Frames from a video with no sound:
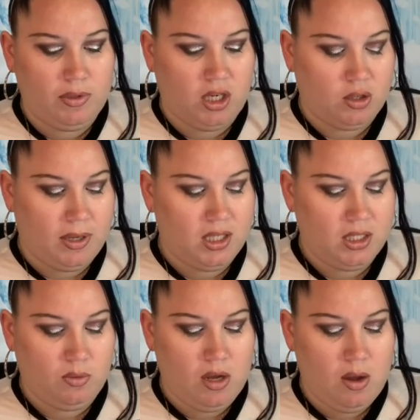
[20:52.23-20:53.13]
We talked about
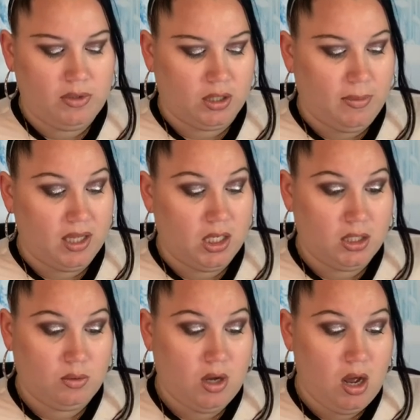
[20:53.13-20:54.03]
this one. We talked about
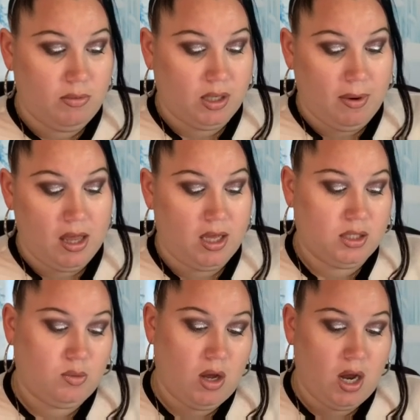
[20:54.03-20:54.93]
this one. We talked about
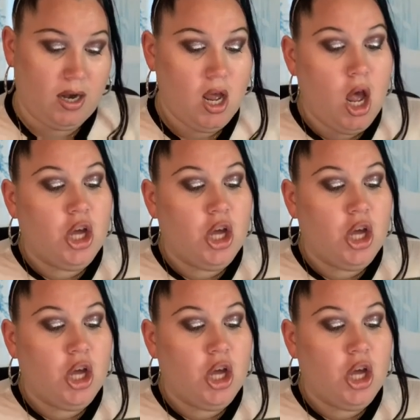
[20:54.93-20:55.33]
this one.